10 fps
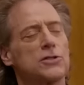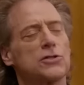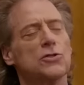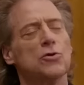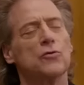
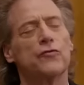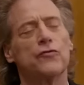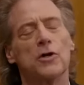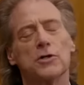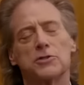It's new
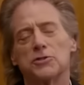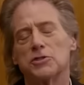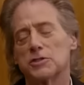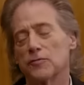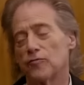furniture.
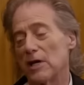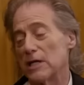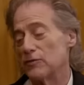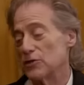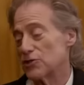She's
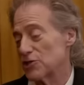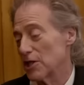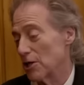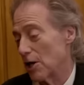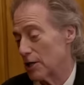afraid if you
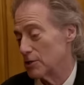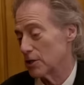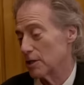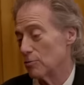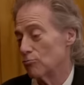sit on it,
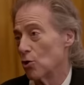you're going to